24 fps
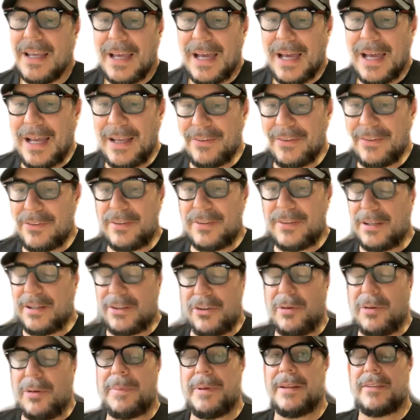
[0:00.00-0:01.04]
as
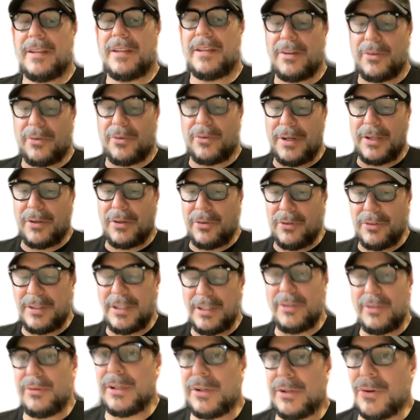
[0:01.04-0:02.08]
companies that are going to
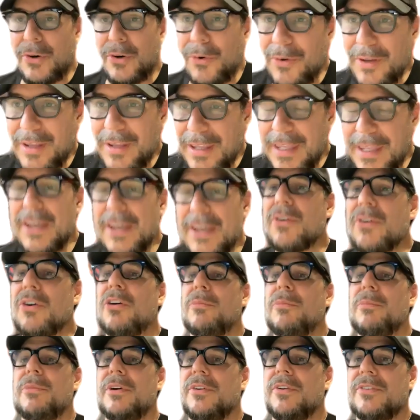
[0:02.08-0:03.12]
continually grow.
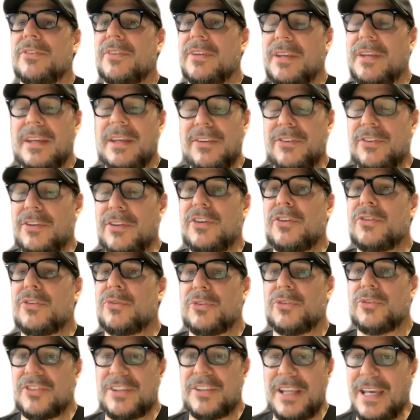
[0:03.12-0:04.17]
E-commerce is here
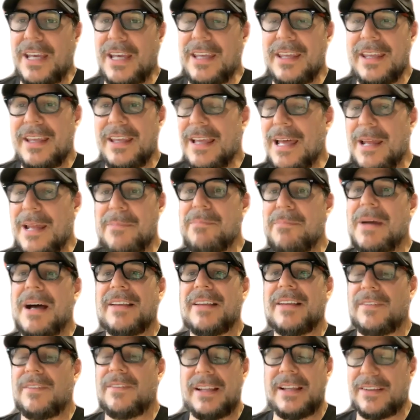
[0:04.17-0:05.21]
to stay and
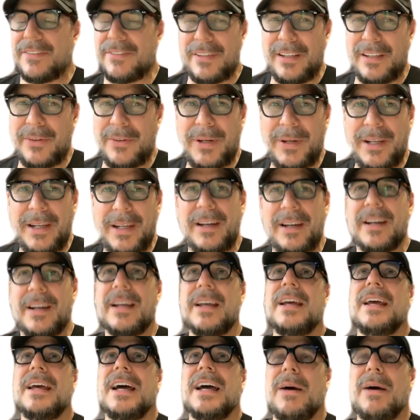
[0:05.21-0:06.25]
massively accelerated.
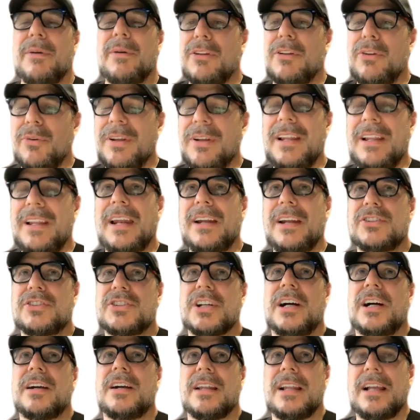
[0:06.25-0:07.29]
I was looking at a
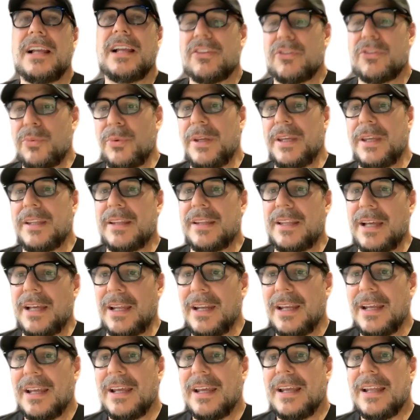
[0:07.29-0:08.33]
chart last week that
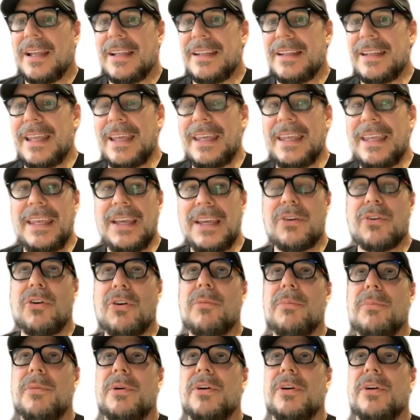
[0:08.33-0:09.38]
the
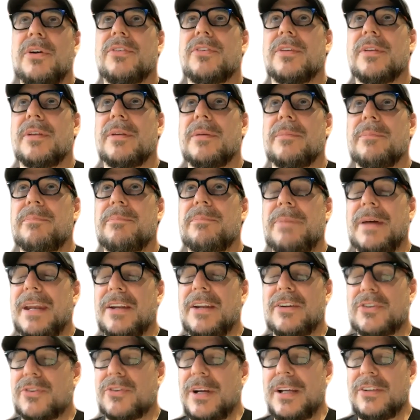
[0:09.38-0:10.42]
e-commerce
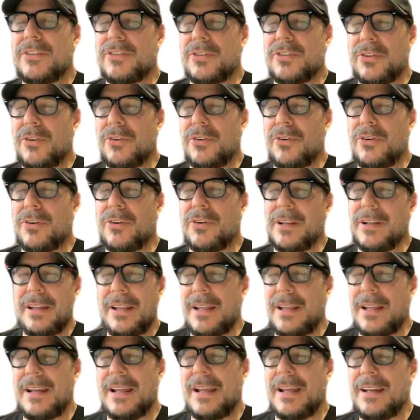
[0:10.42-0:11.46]
penetration,
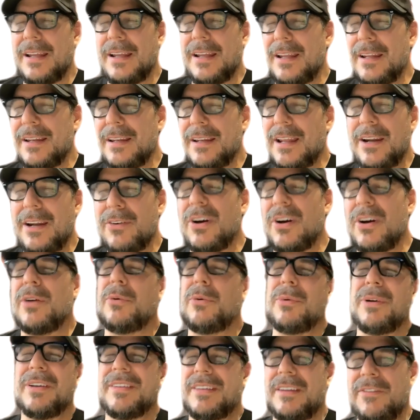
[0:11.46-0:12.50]
and I don't know how
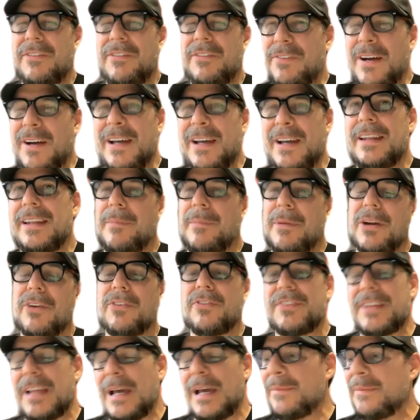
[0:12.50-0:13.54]
it was defined, the amount
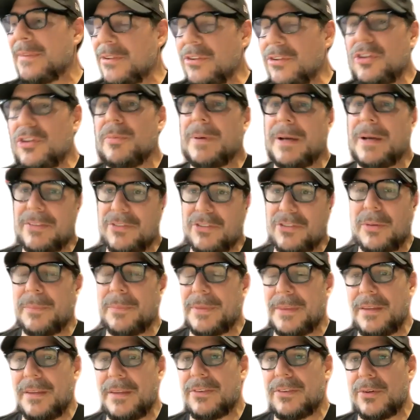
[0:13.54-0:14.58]
of times that you buy
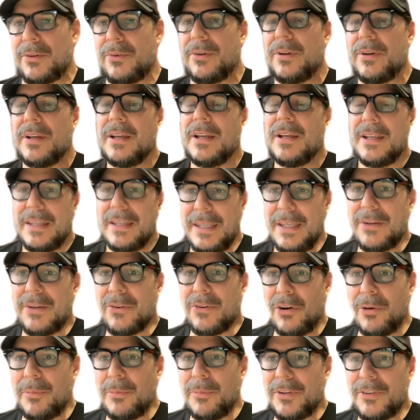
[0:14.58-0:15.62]
something through
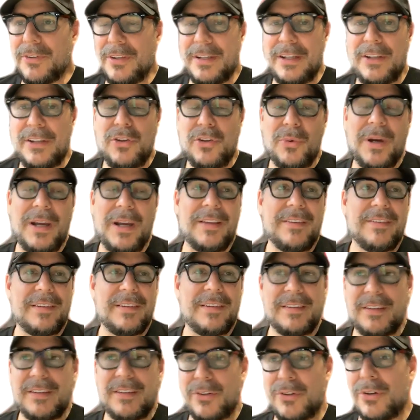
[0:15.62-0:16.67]
e-commerce in the US,
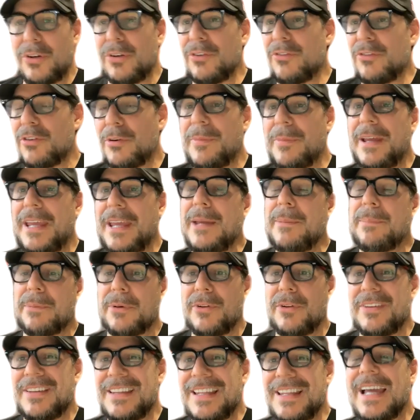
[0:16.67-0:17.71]
grown from
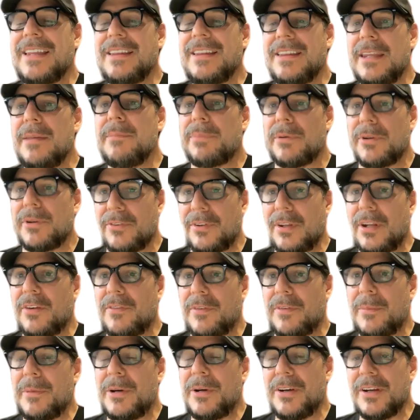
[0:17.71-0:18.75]
April 19%
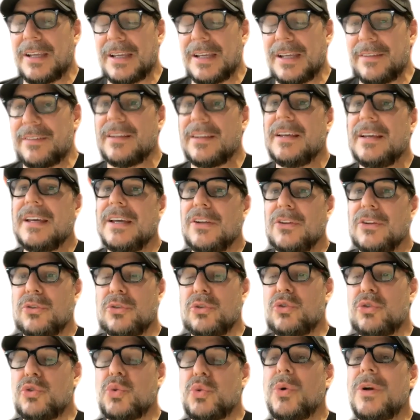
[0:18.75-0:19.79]
of Americans to
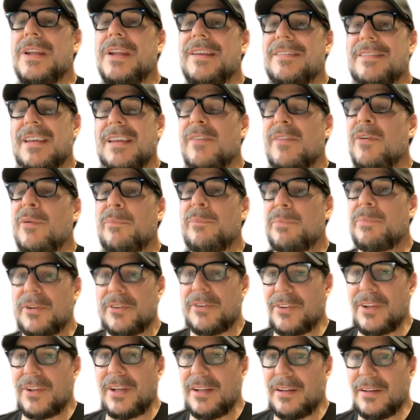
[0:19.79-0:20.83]

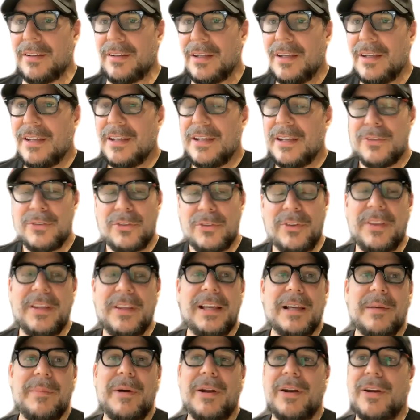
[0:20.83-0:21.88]
27%. So
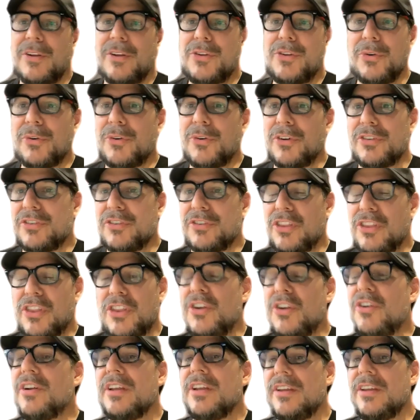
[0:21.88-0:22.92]
think about it. It took us
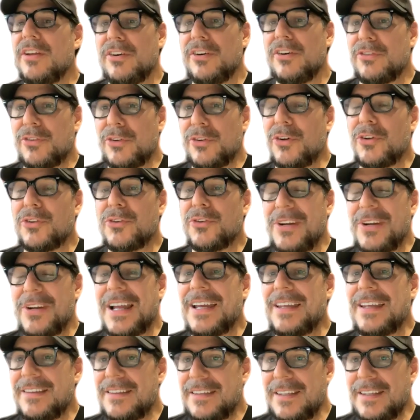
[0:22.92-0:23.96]
30 years to go to
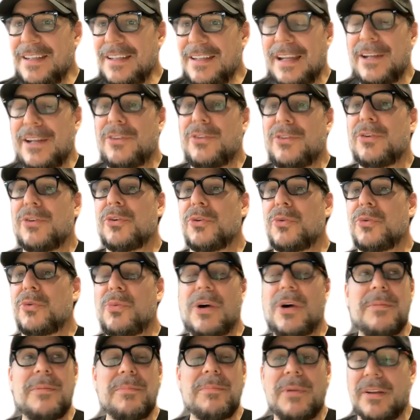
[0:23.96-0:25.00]
19, and it took us
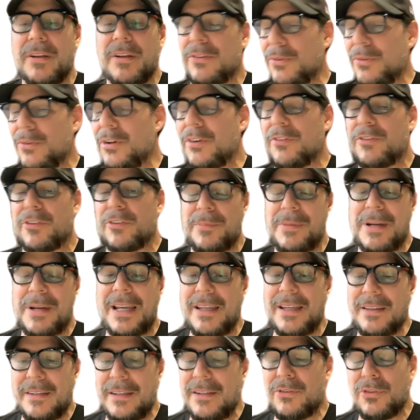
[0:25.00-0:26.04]
1 month to go from
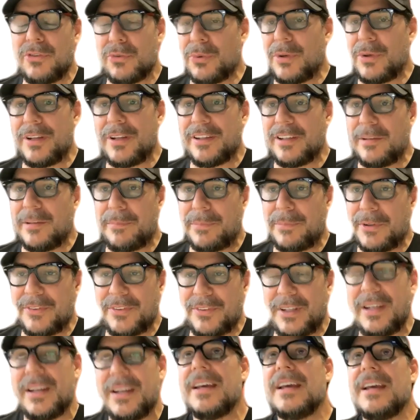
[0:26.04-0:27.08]
19 to
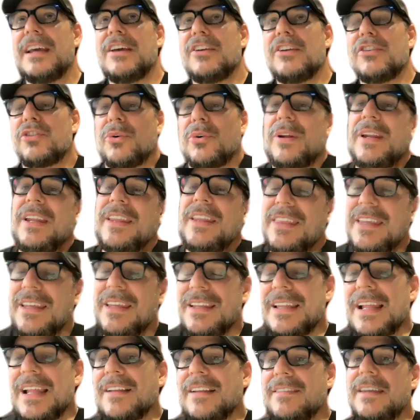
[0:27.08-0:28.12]
27%. So
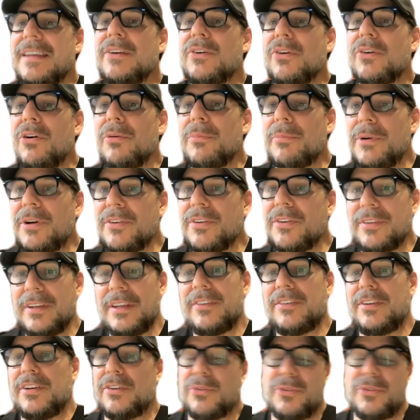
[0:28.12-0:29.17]
anything that's e-commerce
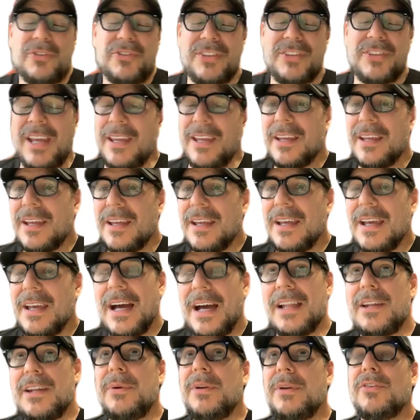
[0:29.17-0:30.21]
is here to stay.
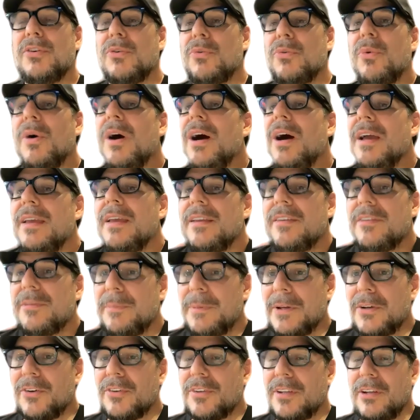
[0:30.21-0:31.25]
And the reason why is
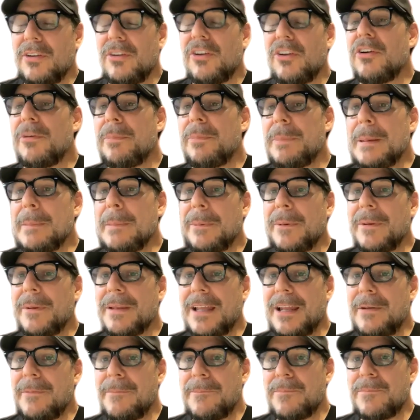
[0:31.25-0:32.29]
because a lot of people
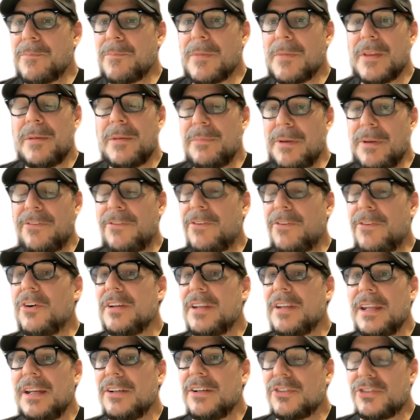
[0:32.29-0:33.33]
that before
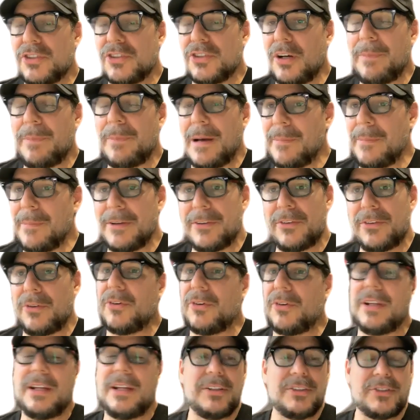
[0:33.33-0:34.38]
didn't shop Amazon
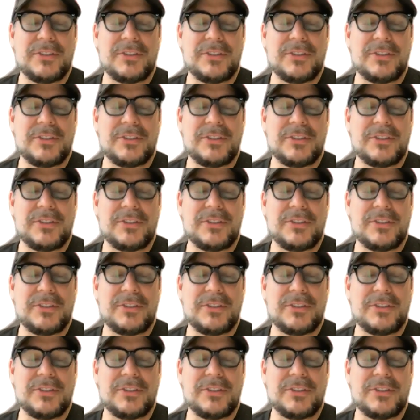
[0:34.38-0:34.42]
or didn't